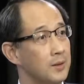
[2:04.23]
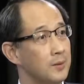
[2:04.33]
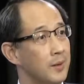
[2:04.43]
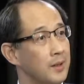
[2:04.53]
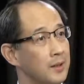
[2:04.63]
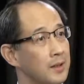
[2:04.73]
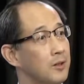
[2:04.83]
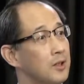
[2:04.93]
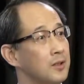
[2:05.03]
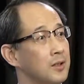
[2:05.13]
with men, I think
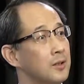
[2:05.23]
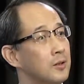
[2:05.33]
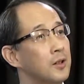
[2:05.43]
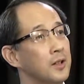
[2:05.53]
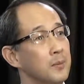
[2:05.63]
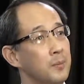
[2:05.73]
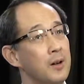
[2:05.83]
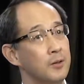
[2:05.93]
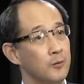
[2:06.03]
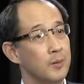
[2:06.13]
we're not just talking
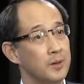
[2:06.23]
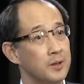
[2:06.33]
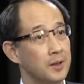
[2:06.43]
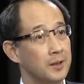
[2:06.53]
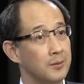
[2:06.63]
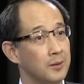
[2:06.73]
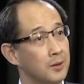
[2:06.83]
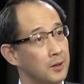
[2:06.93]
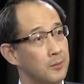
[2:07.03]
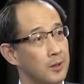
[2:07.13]
about the Women's Charter, we're
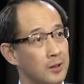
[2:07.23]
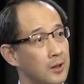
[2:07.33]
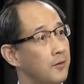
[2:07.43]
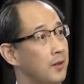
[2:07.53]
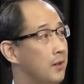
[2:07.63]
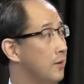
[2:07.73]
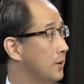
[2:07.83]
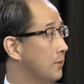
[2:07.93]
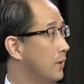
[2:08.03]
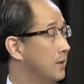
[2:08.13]
talking about a lot of
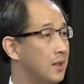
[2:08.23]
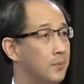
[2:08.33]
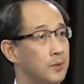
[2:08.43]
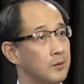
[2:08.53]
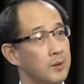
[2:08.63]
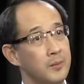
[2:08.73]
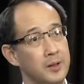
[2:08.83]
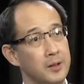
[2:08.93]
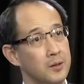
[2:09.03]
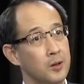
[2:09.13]
areas. For example, women
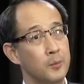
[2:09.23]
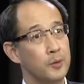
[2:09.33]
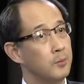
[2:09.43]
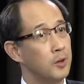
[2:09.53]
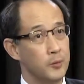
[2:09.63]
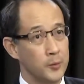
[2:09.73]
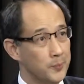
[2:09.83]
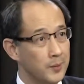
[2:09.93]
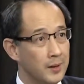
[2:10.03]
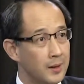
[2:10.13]
in the corporate boardroom.
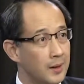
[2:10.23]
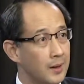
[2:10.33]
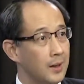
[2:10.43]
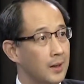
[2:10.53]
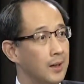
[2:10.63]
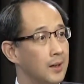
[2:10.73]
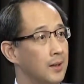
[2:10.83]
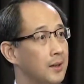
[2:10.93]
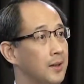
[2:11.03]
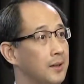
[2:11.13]

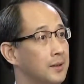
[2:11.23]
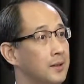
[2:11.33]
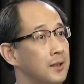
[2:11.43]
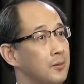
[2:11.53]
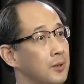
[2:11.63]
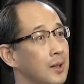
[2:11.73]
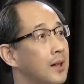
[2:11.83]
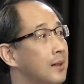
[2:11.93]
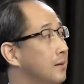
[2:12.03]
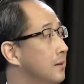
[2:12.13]
And certainly we
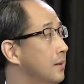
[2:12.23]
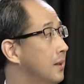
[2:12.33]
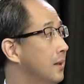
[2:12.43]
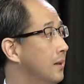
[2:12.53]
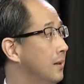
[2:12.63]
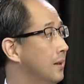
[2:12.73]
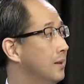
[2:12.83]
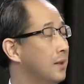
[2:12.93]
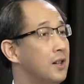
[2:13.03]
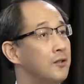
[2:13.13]
are,
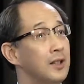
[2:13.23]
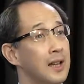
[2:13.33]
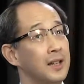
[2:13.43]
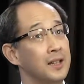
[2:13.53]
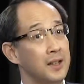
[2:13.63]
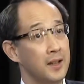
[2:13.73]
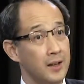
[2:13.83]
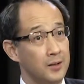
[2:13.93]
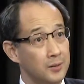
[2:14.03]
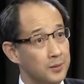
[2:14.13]
as a country, lacking in
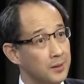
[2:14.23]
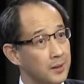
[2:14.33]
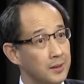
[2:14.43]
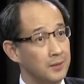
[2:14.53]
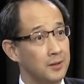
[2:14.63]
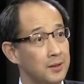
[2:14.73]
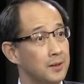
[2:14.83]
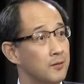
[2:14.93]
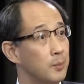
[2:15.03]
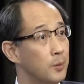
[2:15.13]
that also, and I think
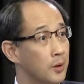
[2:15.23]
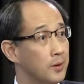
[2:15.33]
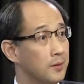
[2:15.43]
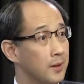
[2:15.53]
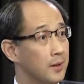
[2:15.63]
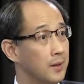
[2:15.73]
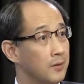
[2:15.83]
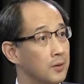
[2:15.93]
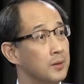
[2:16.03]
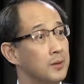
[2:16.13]
recent reports, have
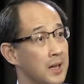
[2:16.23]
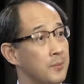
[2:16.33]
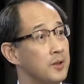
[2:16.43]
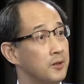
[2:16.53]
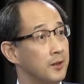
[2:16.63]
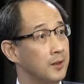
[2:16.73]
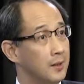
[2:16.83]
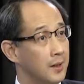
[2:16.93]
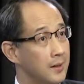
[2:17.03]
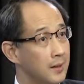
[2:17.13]
also demonstrated that